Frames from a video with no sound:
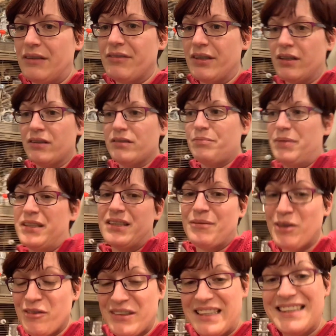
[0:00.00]
I've got, because I'm
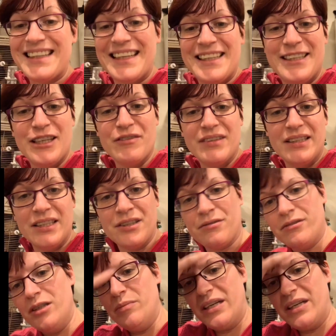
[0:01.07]
already taking over this room